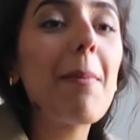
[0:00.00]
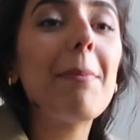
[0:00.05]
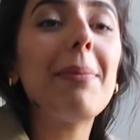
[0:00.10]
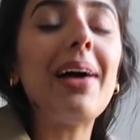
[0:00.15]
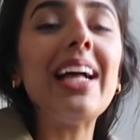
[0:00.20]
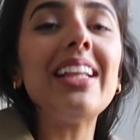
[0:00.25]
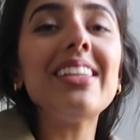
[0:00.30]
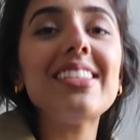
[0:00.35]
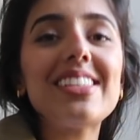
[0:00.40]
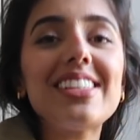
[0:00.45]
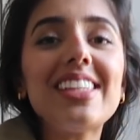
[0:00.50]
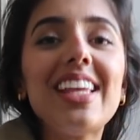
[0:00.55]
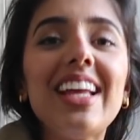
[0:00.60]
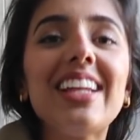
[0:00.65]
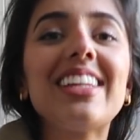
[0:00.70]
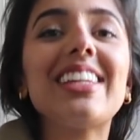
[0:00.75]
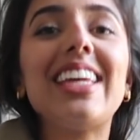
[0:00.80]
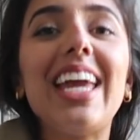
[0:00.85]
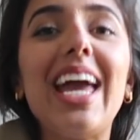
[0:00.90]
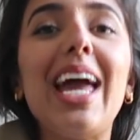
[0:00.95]
Man
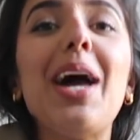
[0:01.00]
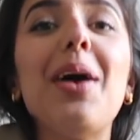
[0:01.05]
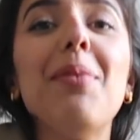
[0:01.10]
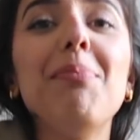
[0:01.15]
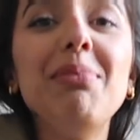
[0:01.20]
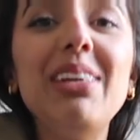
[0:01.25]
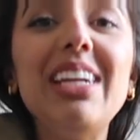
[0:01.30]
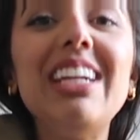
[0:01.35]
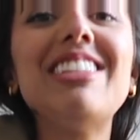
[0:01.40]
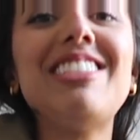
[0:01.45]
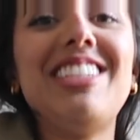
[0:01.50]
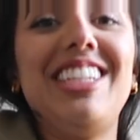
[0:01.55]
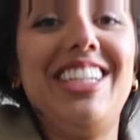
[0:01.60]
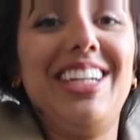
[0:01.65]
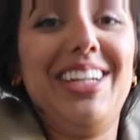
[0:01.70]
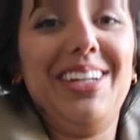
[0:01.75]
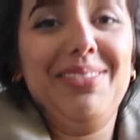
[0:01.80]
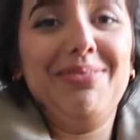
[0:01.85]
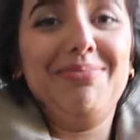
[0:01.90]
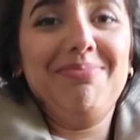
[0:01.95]
said get a
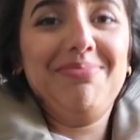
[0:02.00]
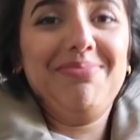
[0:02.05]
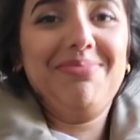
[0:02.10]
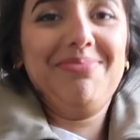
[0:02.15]
medium!